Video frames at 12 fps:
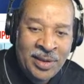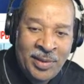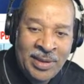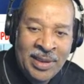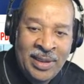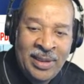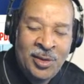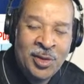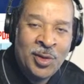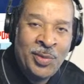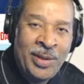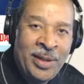Basically, it used
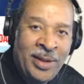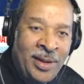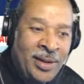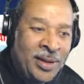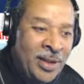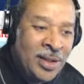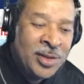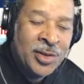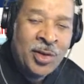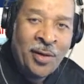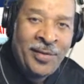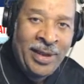to be the
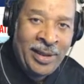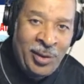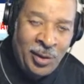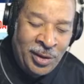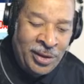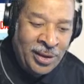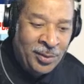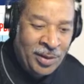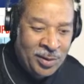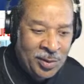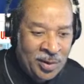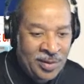Soviet Union,
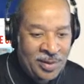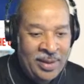which was